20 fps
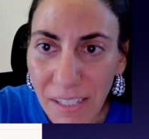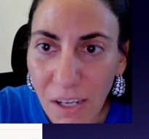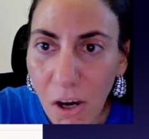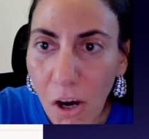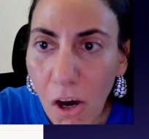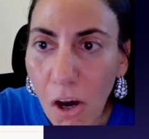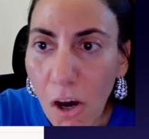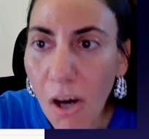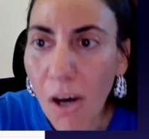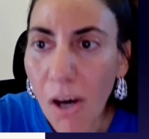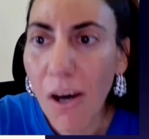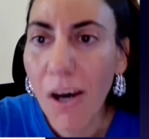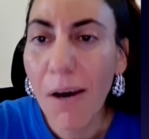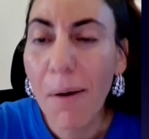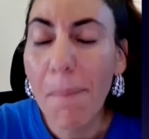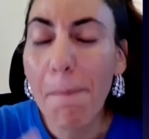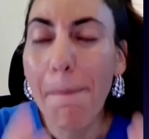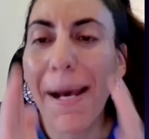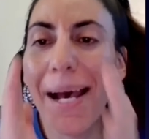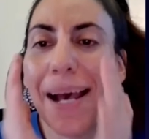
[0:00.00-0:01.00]
oh
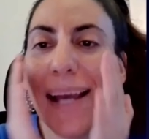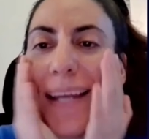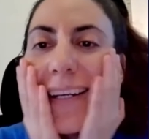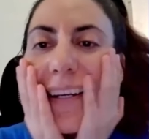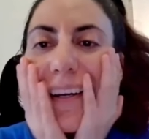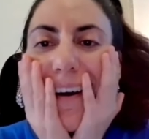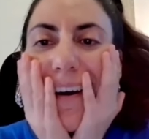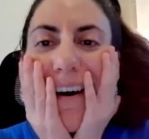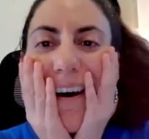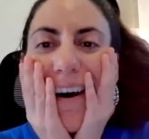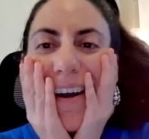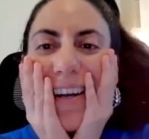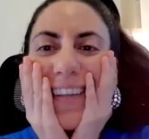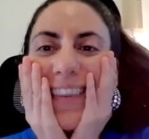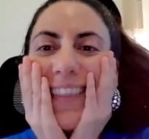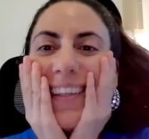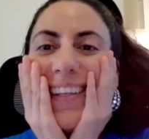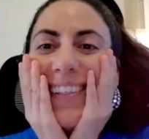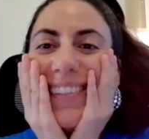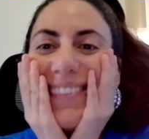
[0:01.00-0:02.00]
my God,
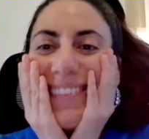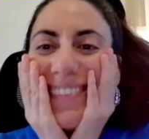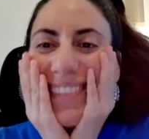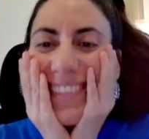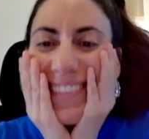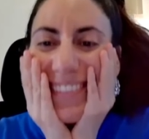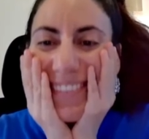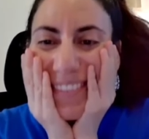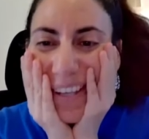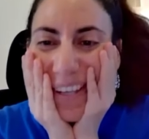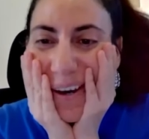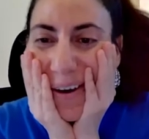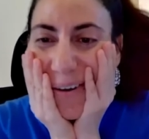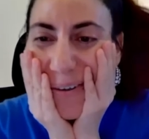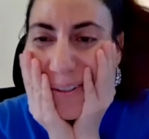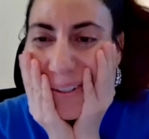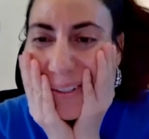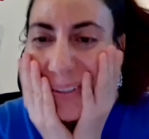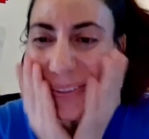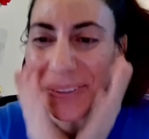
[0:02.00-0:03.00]
this is
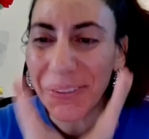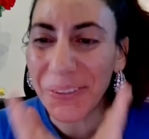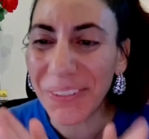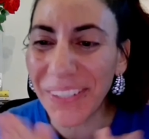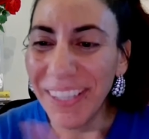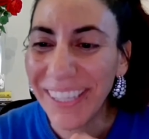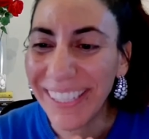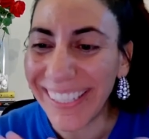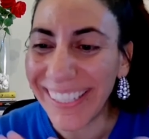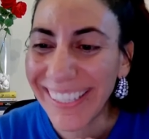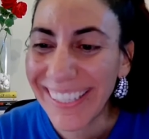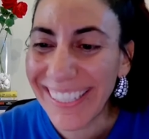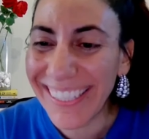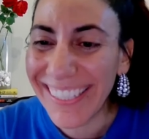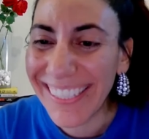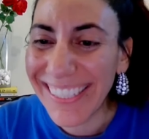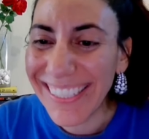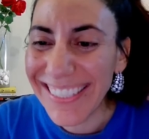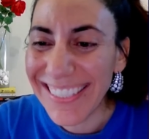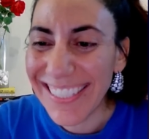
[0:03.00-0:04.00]
so cool.
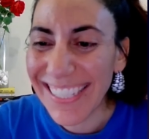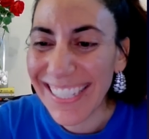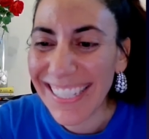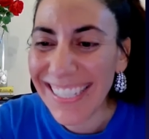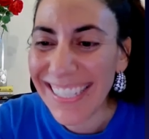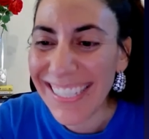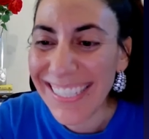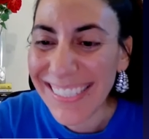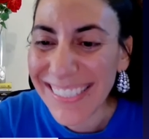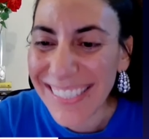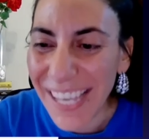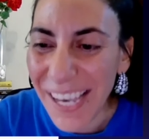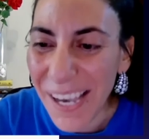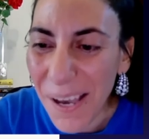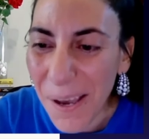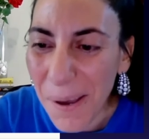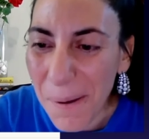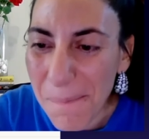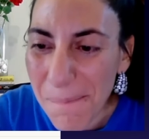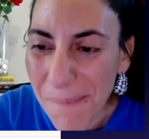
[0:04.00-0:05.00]
This is
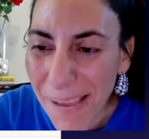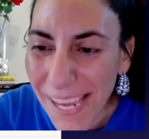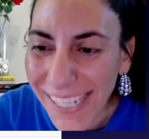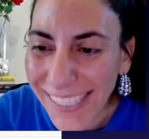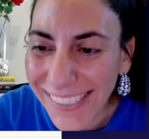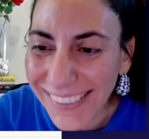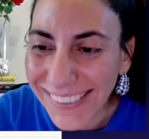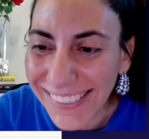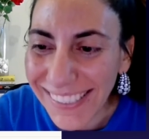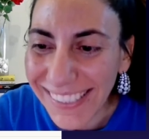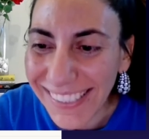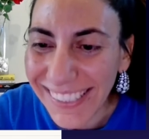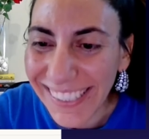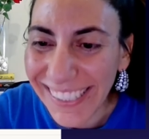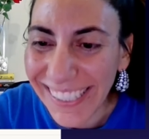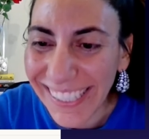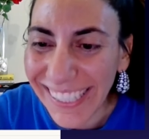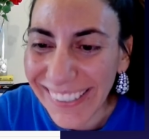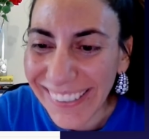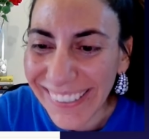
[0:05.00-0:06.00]
amazing.
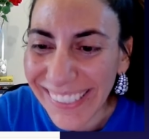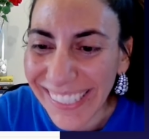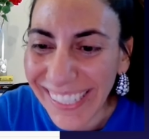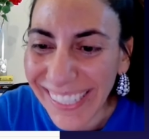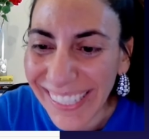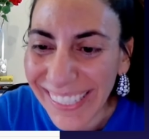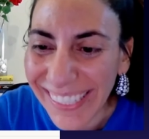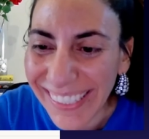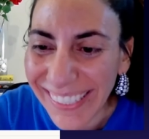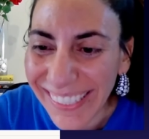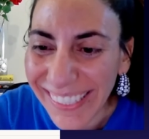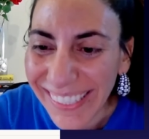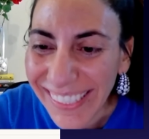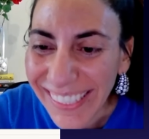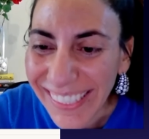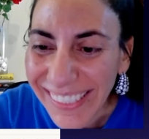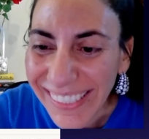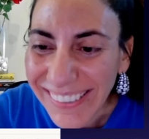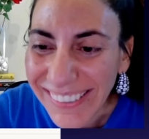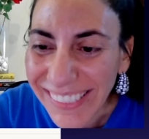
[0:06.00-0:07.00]
Okay,
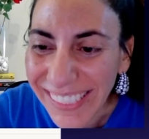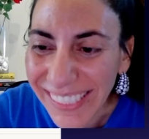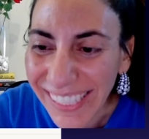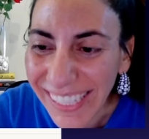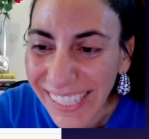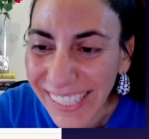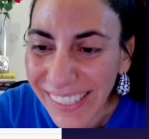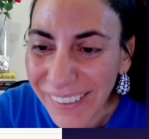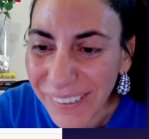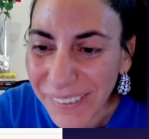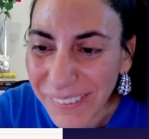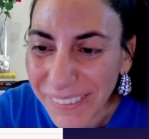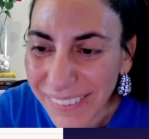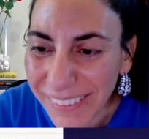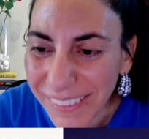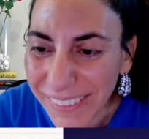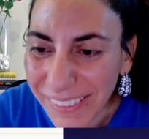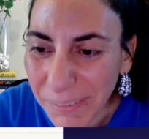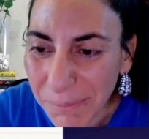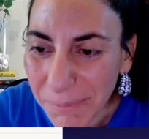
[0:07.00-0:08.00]
check out.
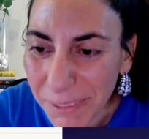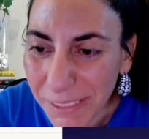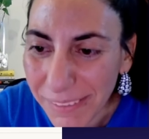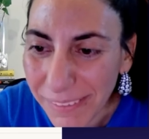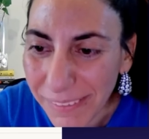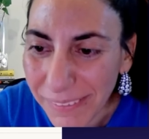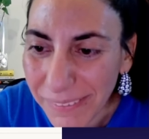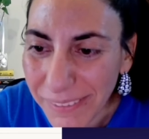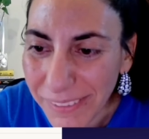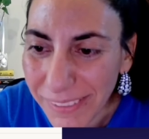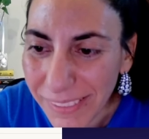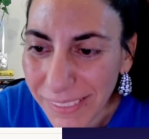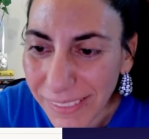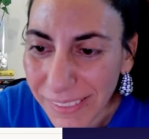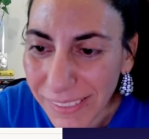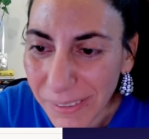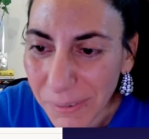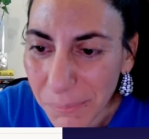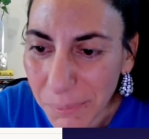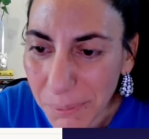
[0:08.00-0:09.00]
Let me close that
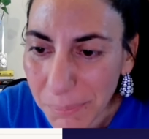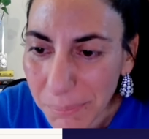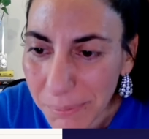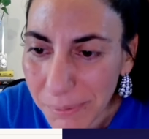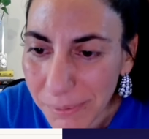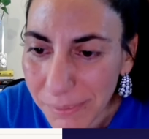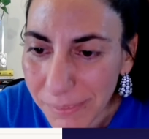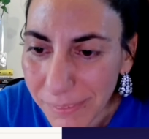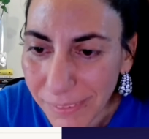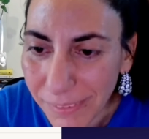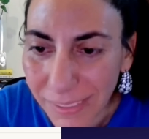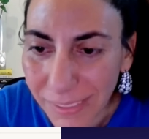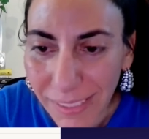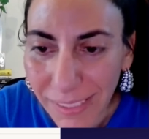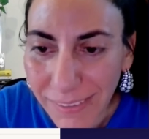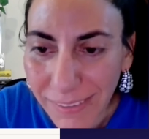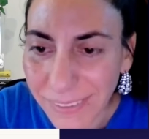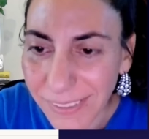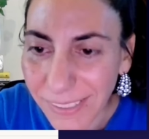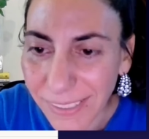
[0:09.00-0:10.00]
little bubble. Okay,
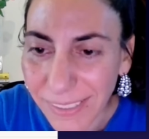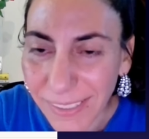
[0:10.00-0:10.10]
it's okay.